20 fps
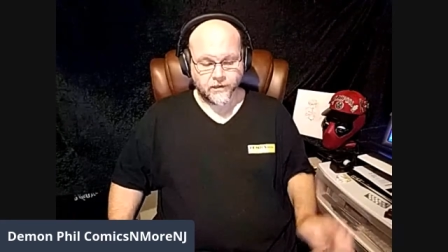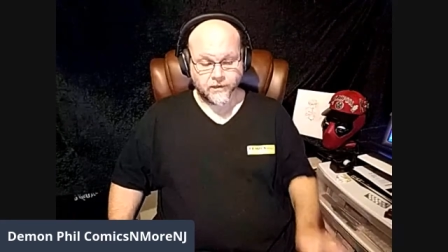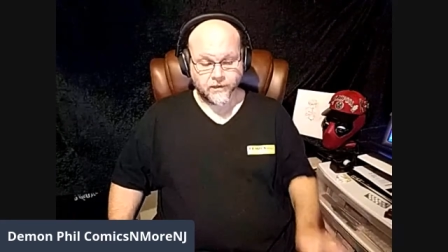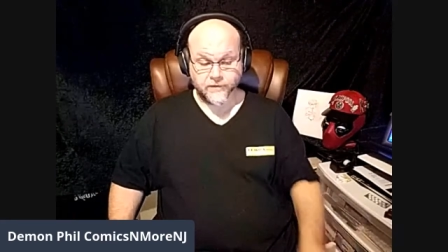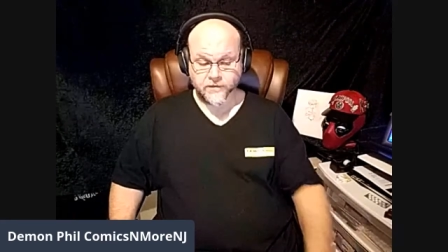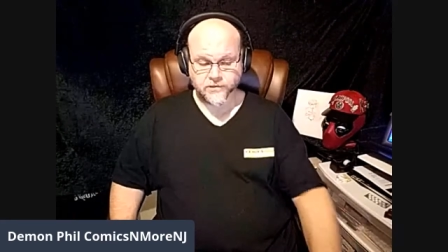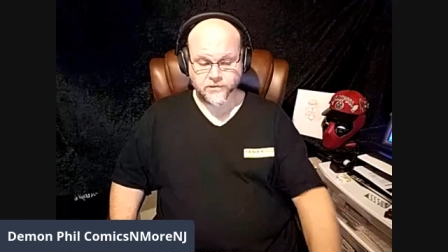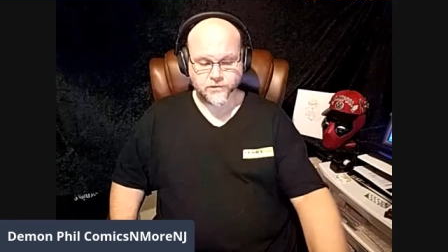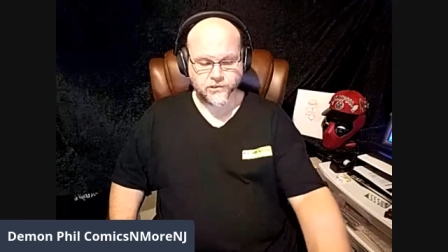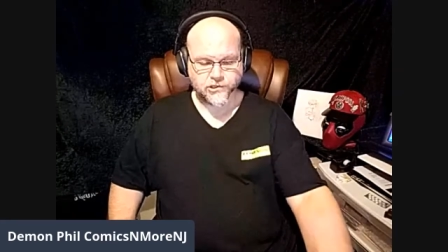and
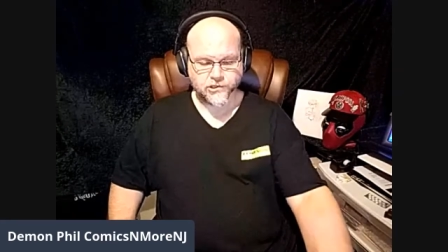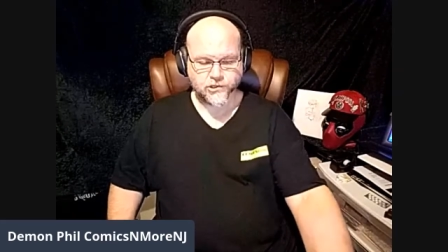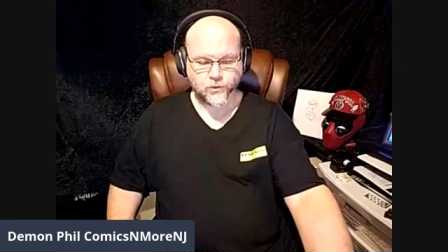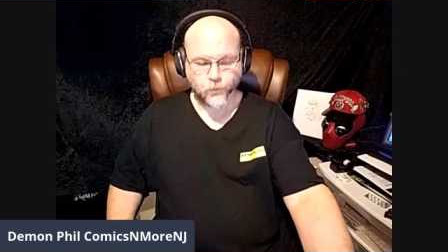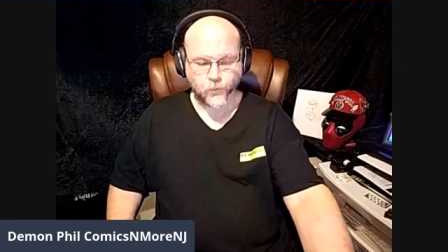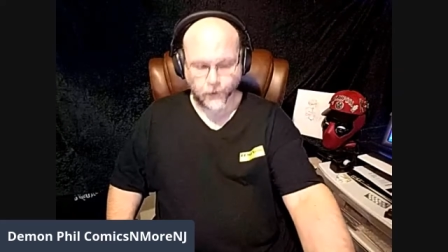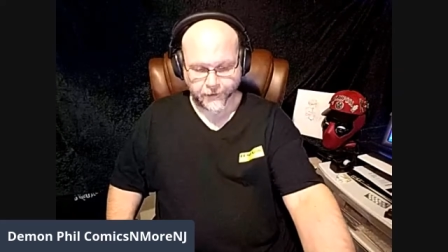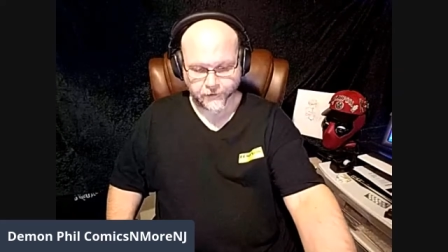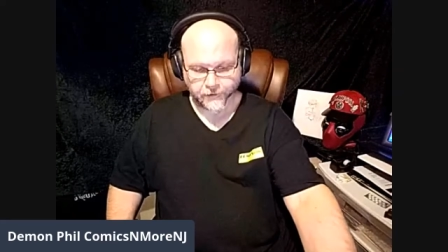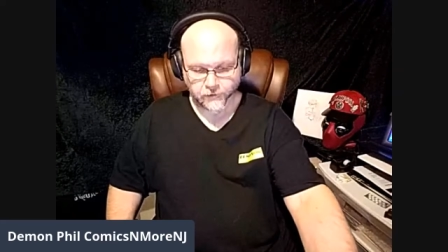these are just the
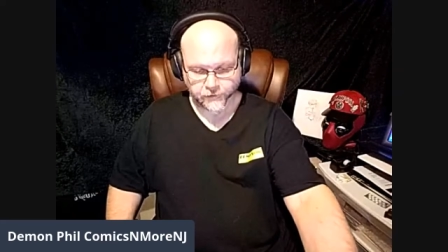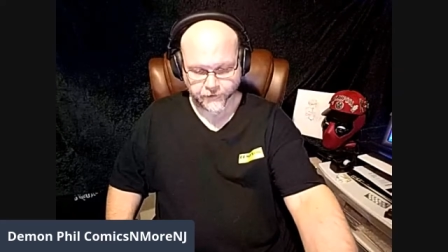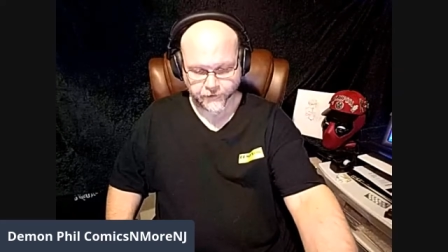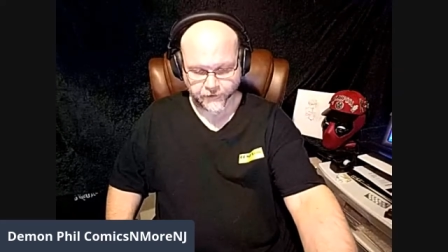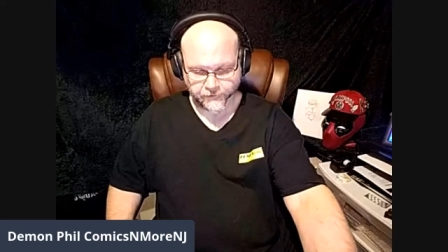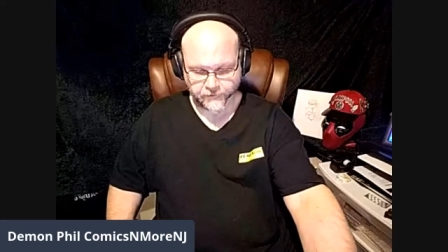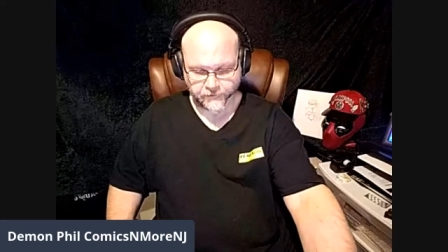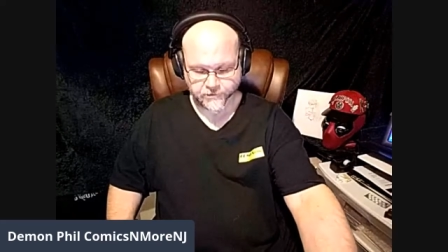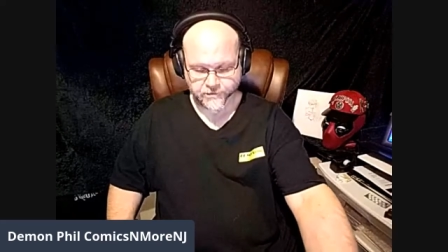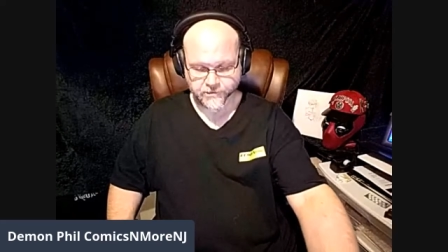regular
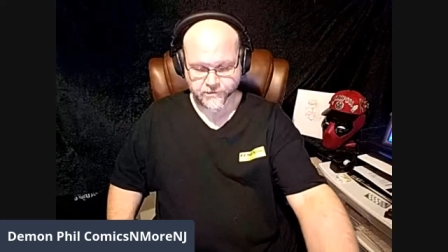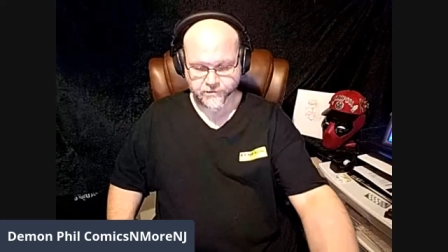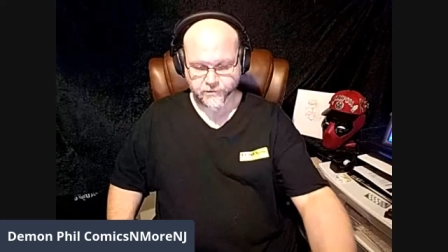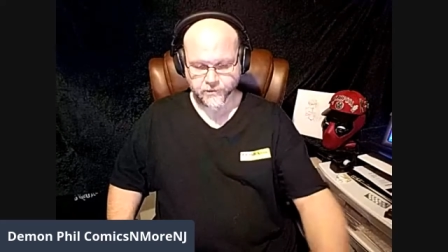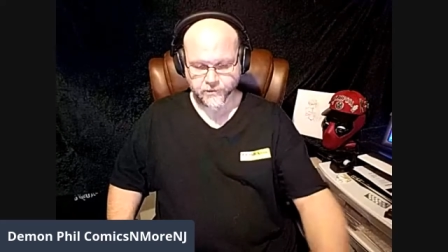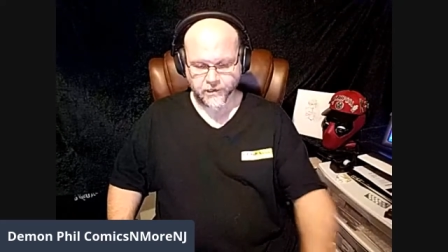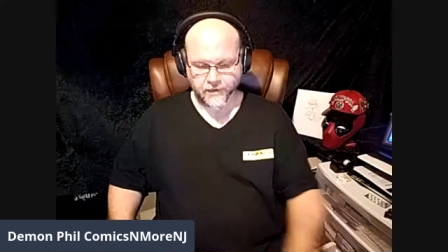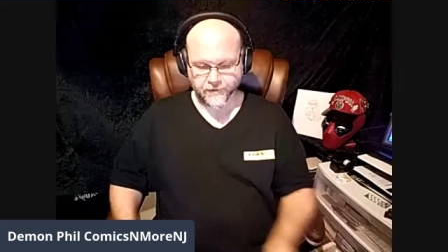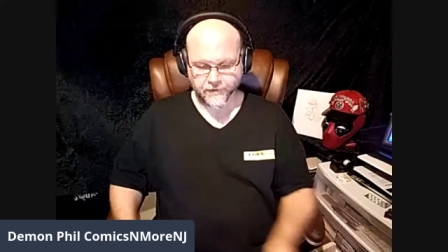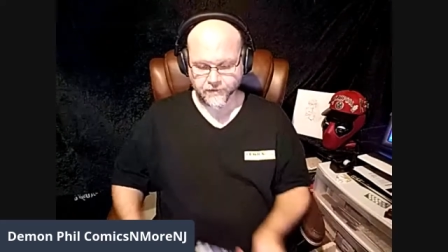covers. These are
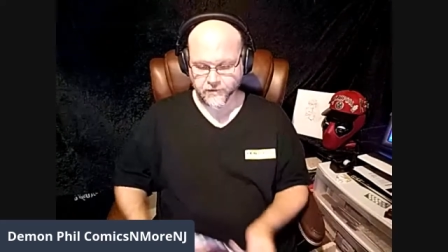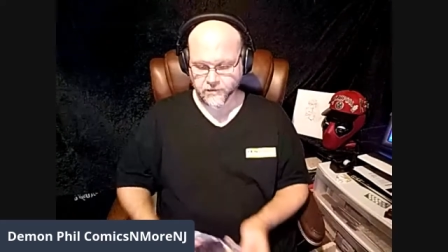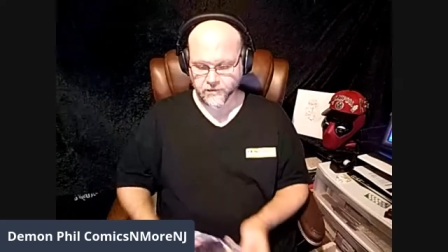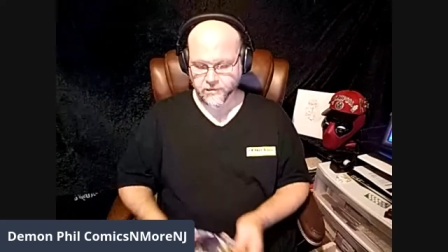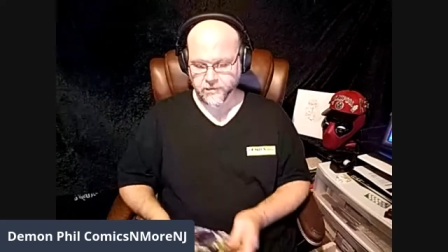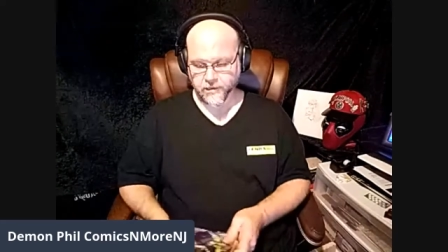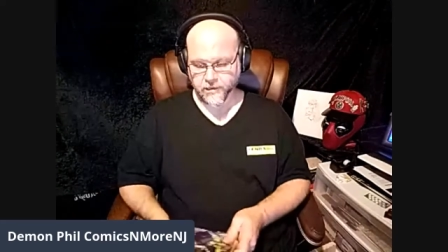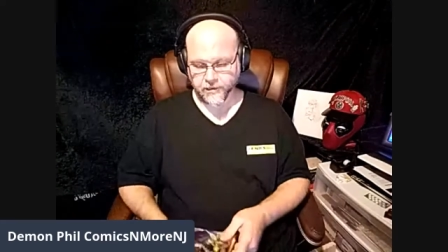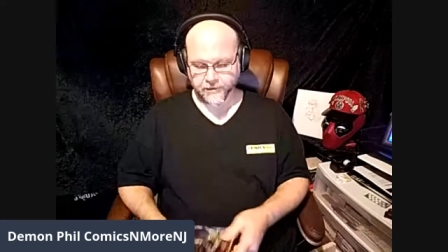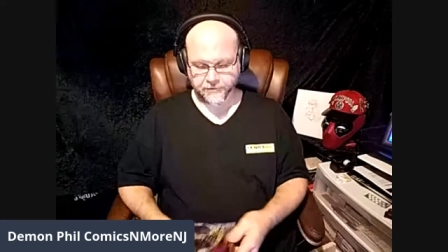not
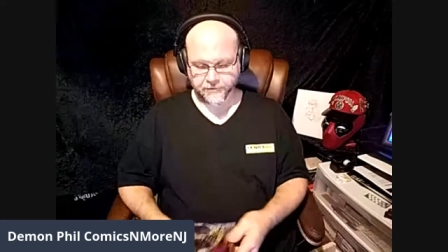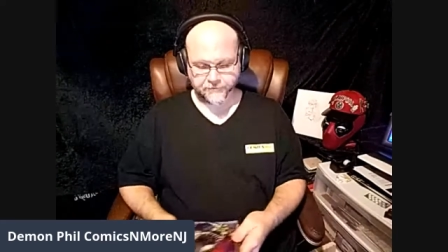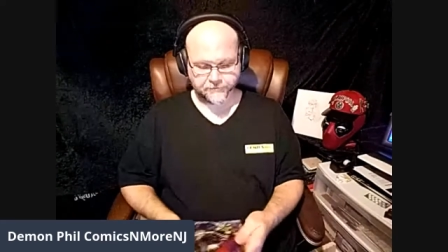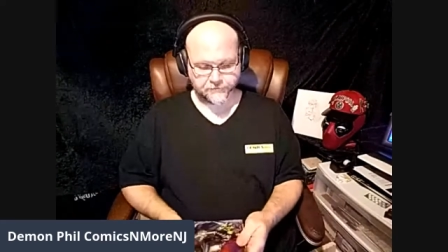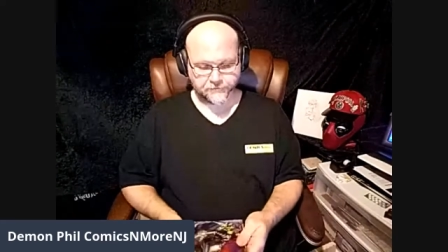the